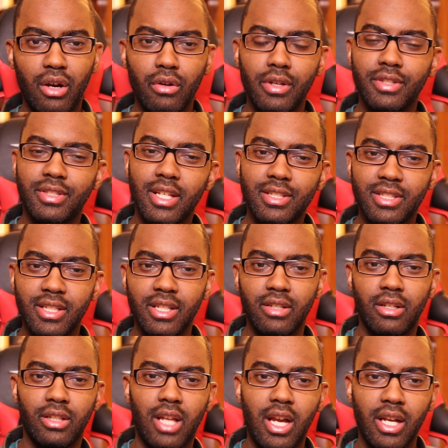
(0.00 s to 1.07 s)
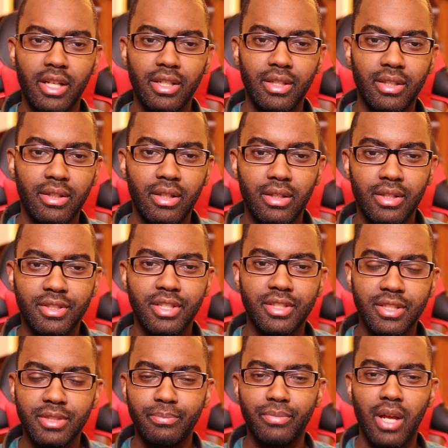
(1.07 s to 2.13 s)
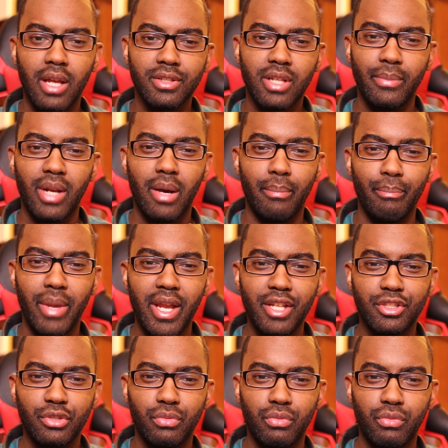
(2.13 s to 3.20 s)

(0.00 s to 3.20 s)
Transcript: Oh, it says here online, it says it's coming out May